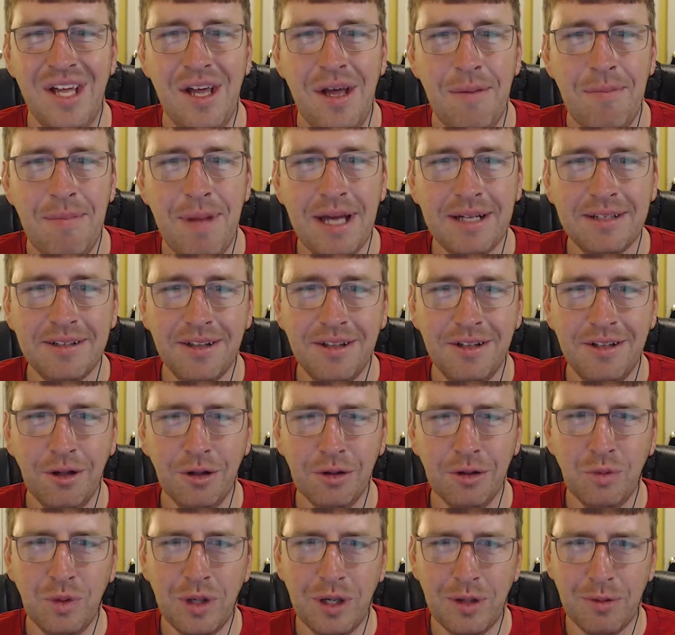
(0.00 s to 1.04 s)
Back to the
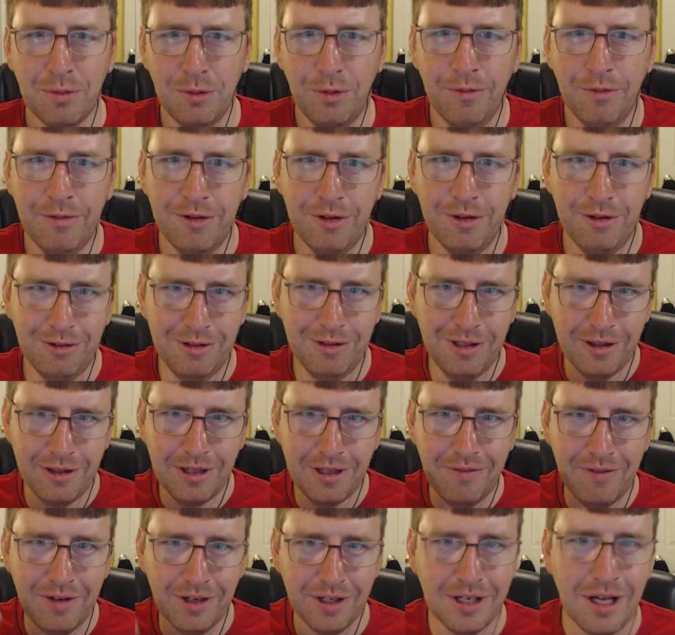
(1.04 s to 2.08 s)
old werewolf suit. Just
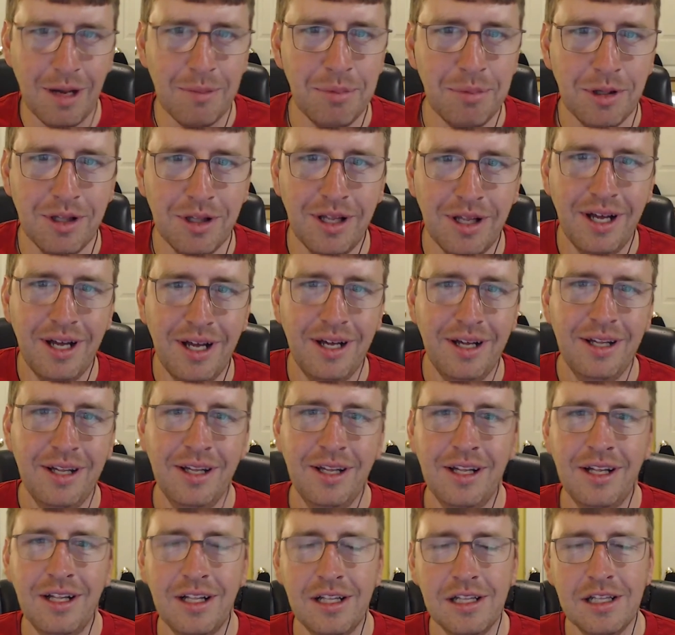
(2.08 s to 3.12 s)
give it a couple
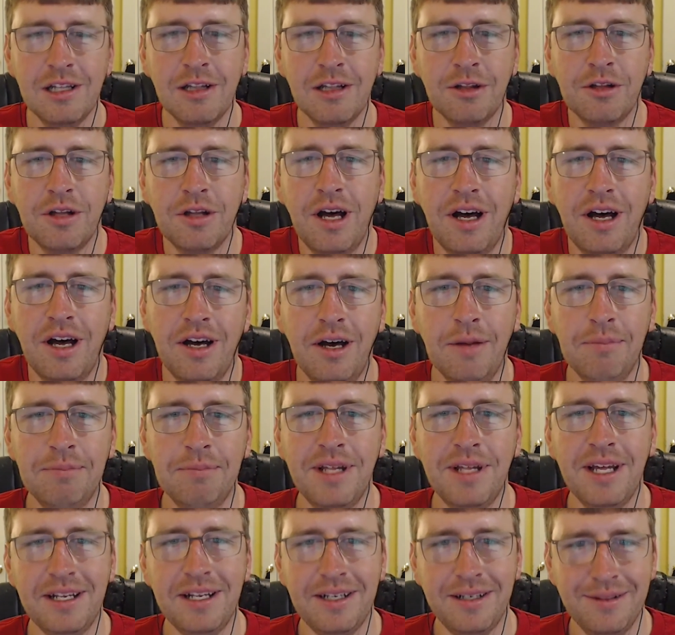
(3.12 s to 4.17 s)
little
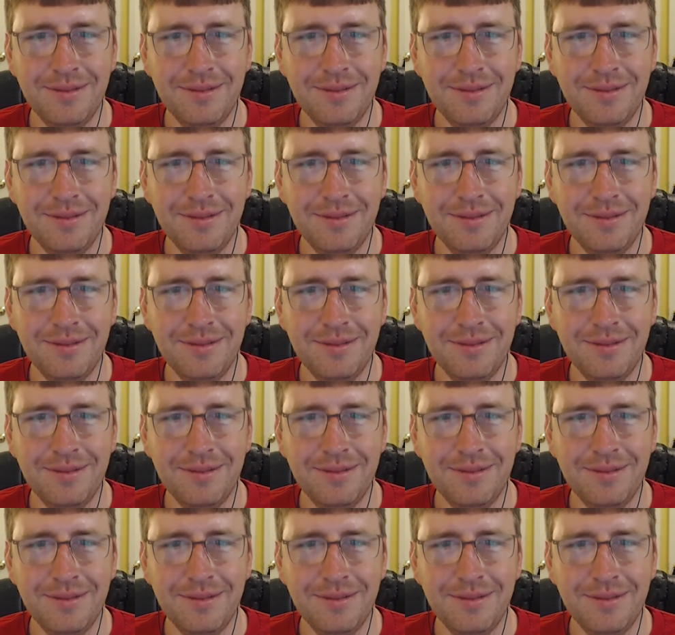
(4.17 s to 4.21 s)
update.